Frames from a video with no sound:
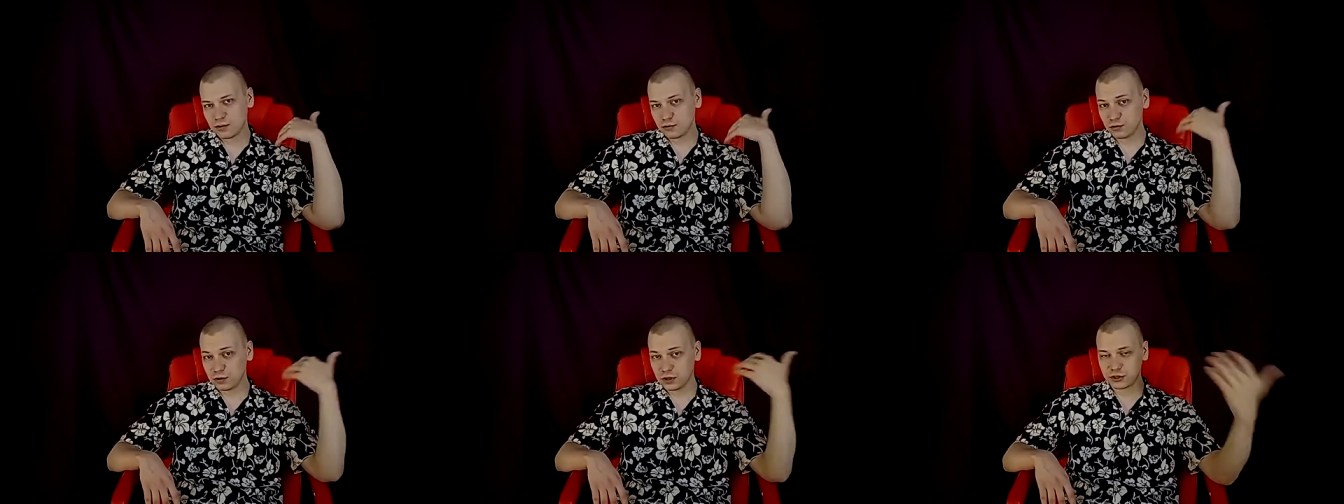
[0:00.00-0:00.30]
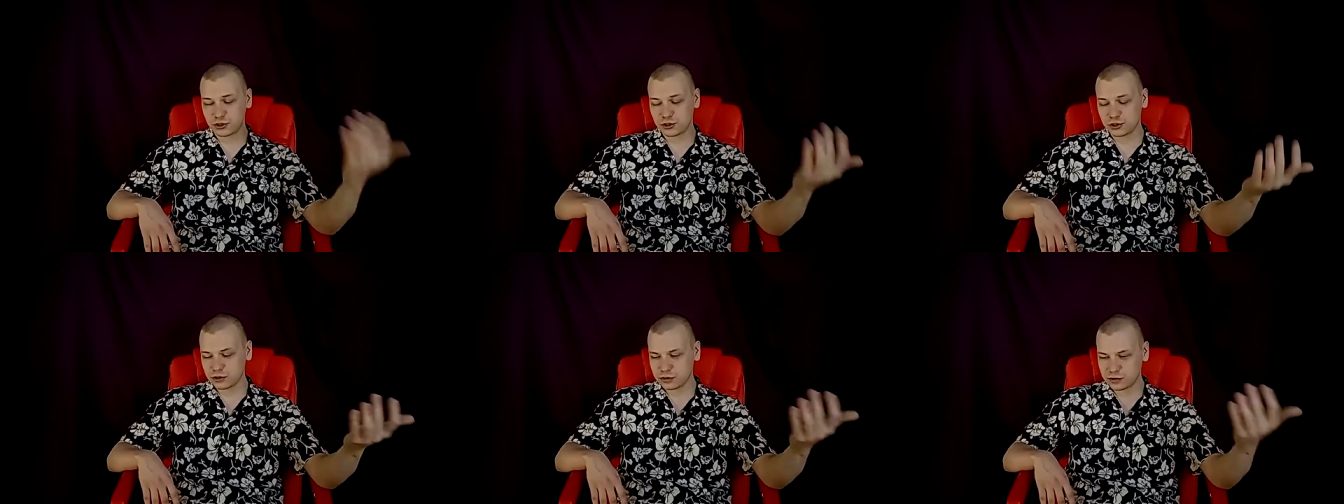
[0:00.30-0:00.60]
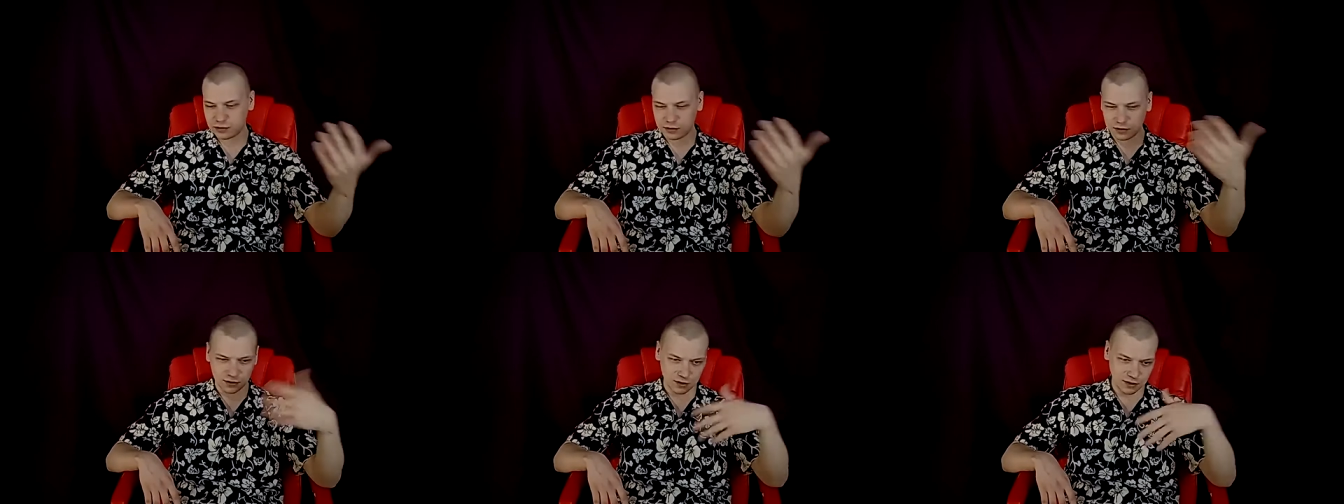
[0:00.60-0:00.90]

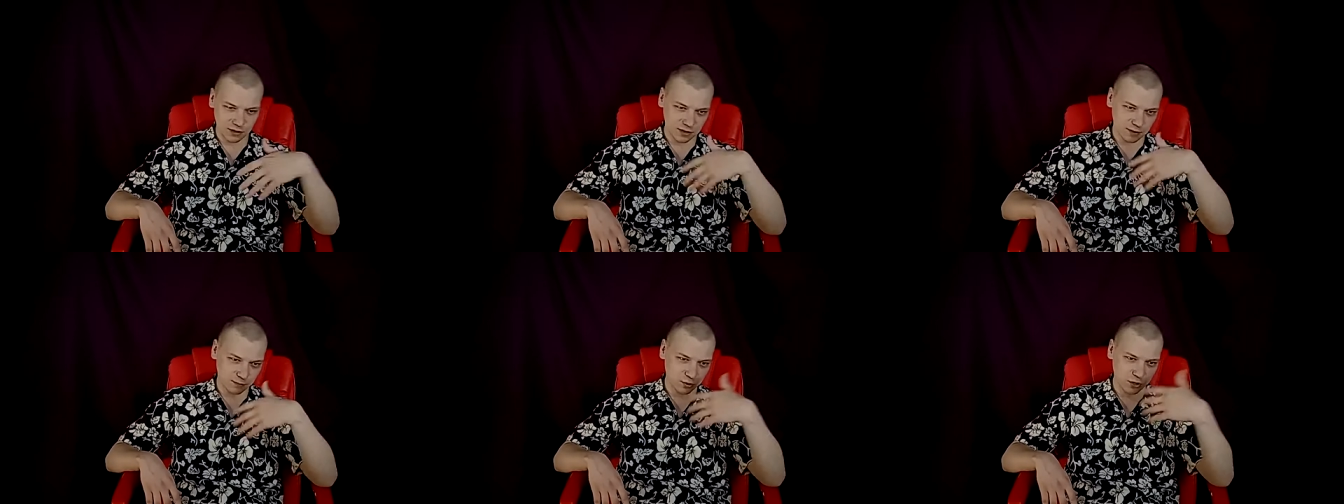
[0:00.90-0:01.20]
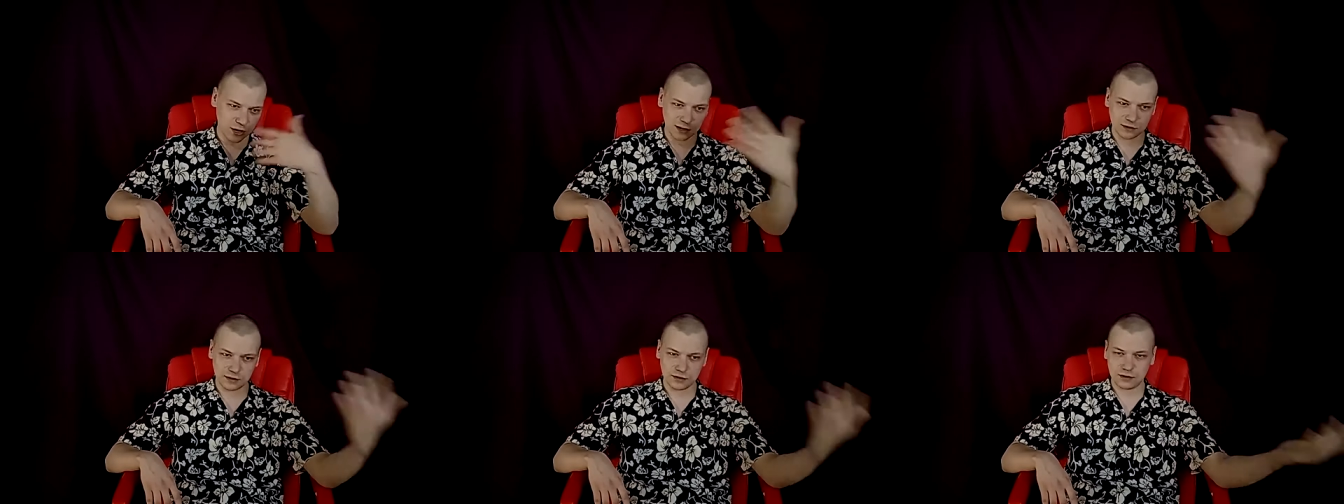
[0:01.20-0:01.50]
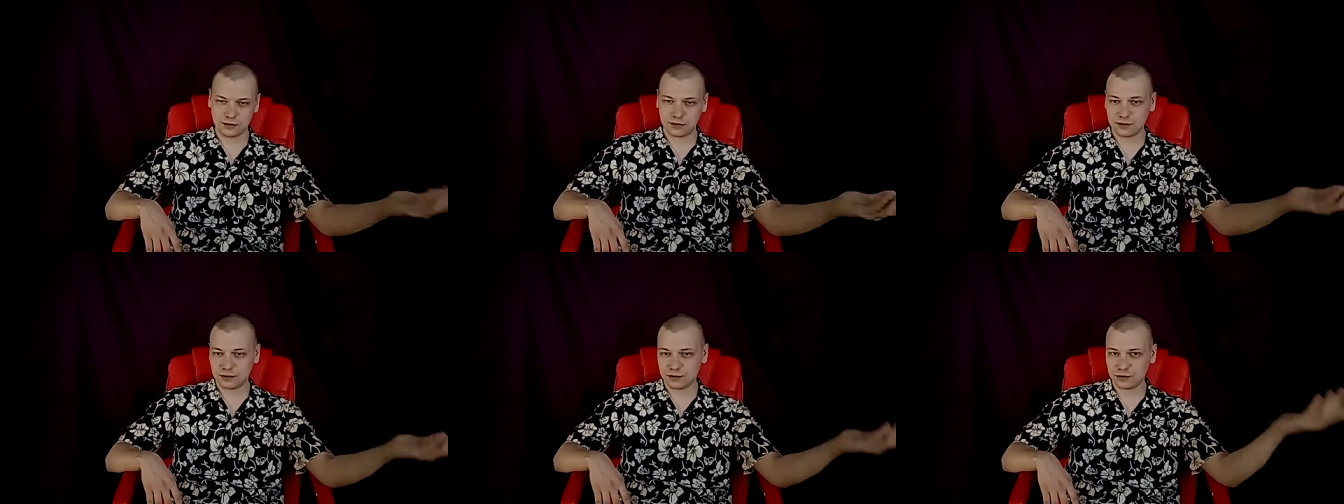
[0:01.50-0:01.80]
religious uh,
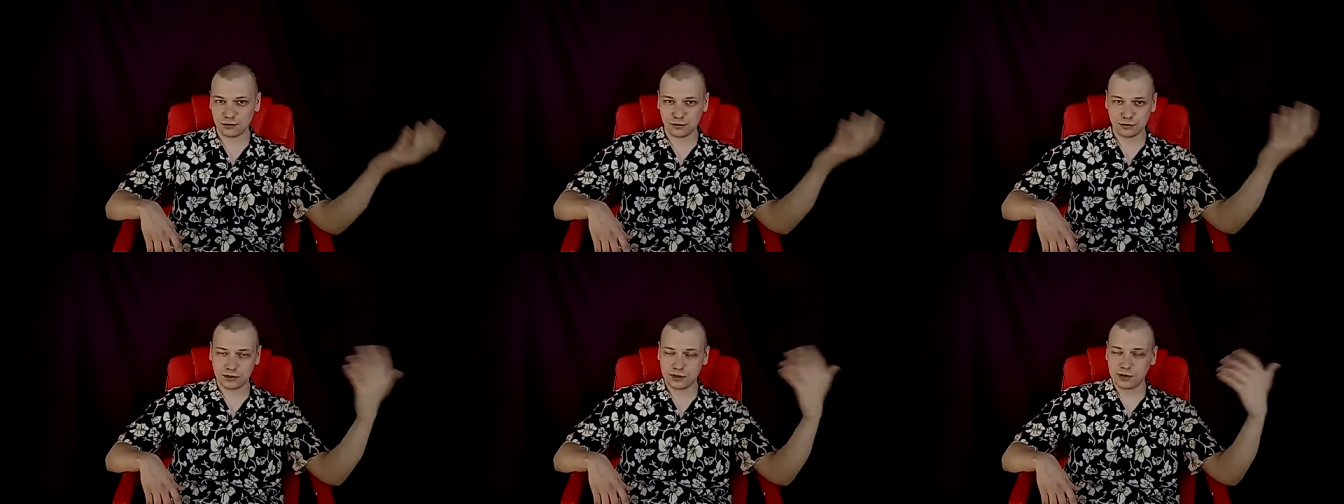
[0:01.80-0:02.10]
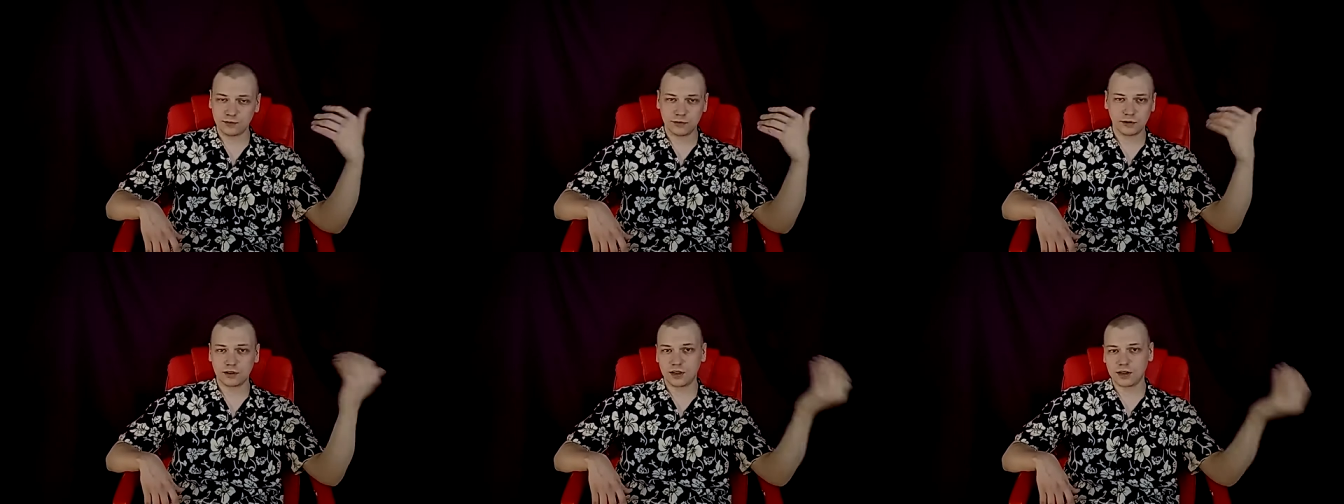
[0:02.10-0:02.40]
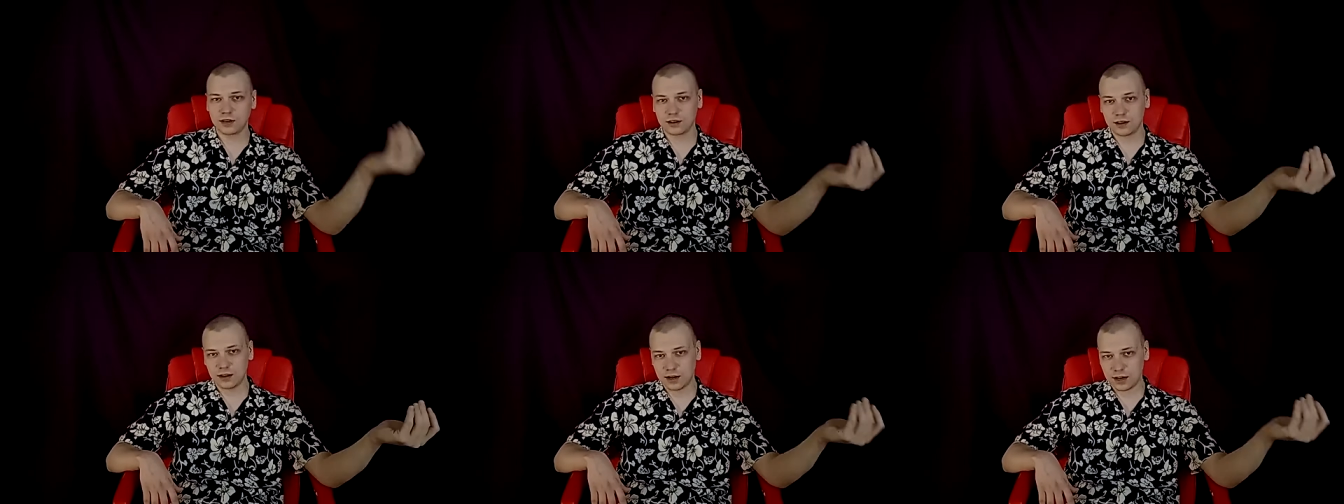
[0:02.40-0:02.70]
practices or something
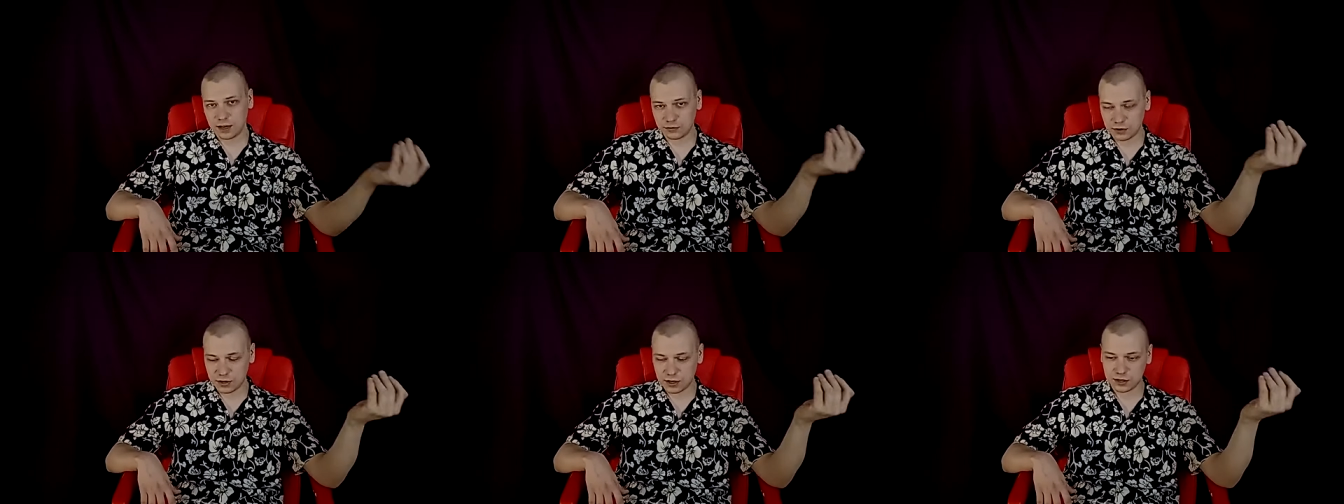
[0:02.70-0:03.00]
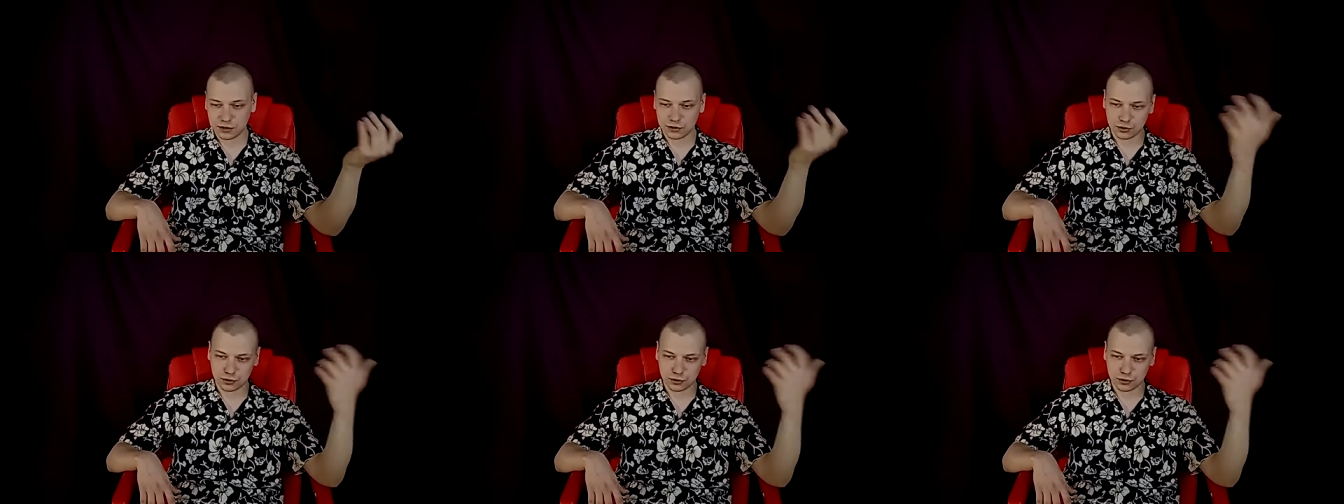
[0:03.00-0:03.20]
like that, right?